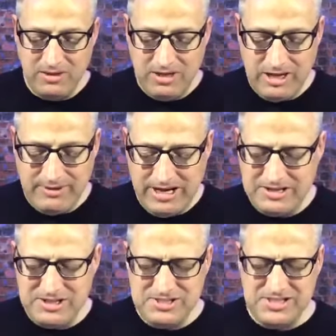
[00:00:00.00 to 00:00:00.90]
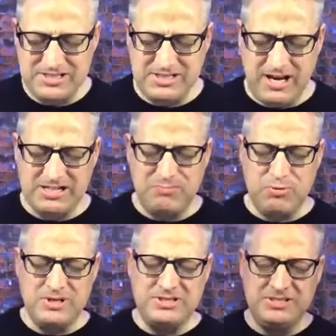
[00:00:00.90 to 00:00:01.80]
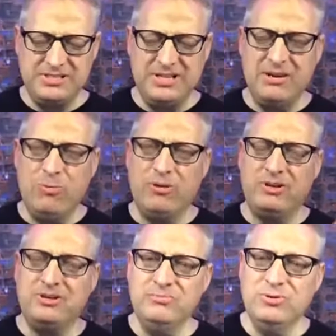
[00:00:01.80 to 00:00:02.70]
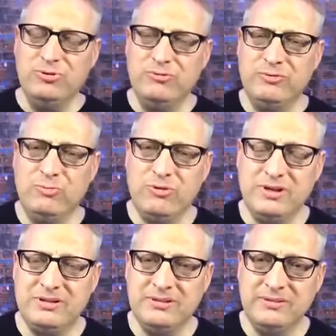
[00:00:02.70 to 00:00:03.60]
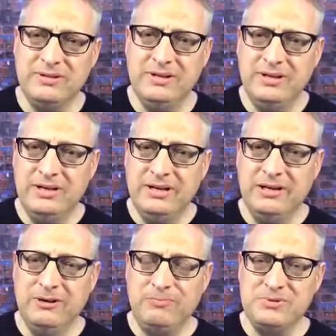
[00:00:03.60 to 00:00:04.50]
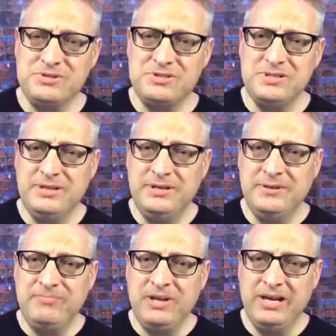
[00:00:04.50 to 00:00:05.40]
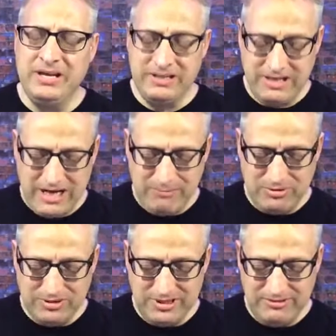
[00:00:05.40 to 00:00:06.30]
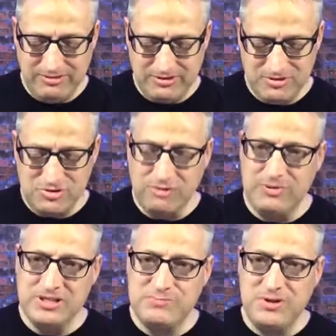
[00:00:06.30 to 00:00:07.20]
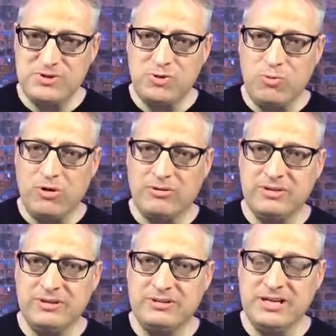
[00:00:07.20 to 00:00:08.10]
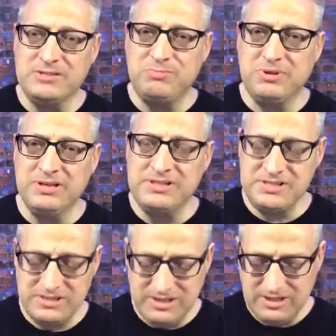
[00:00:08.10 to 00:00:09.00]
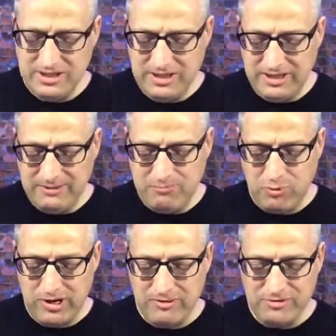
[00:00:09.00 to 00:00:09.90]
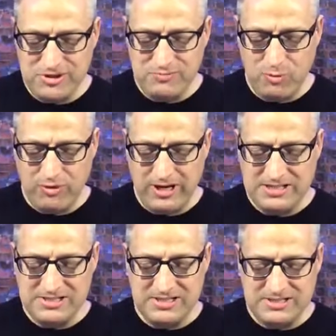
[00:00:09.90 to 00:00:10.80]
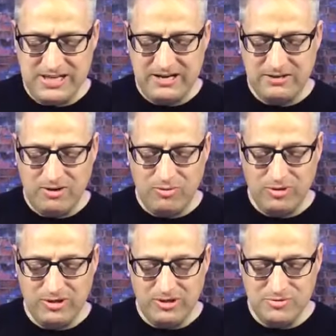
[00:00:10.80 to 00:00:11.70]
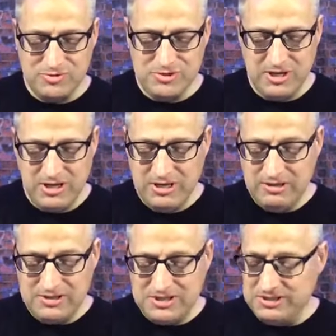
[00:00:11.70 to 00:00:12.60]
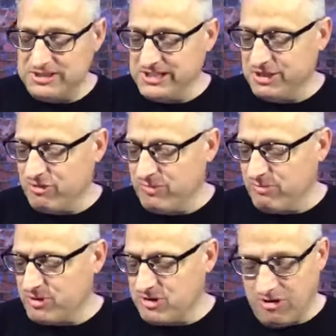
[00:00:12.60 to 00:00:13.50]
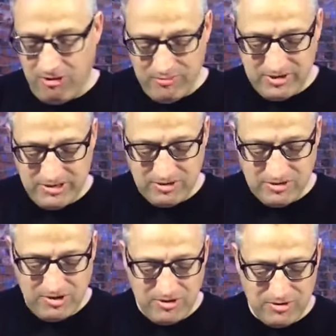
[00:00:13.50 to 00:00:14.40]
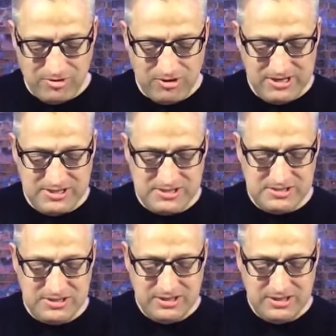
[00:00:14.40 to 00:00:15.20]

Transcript: Amen. I just sense God's presence today wanting to move and wanting to help us. And I believe that there's going to be a special work that takes place in prayer this morning. I sense that in the Holy Ghost. Let's continue to remember Carmen and her daughter Grace.